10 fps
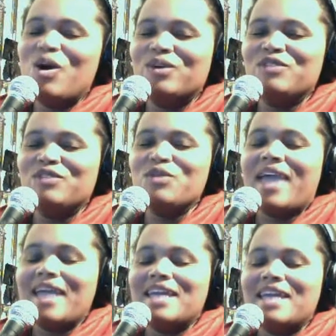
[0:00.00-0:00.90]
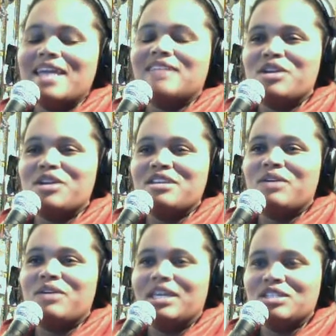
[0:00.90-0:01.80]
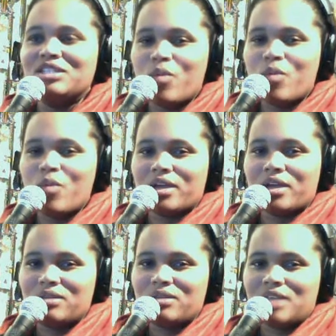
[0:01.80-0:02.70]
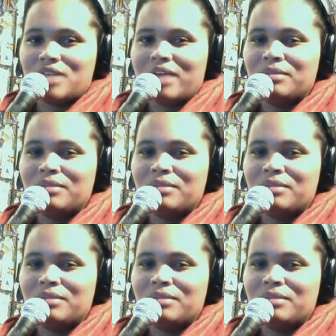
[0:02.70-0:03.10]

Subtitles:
if you cannot turn in your English homework in on time,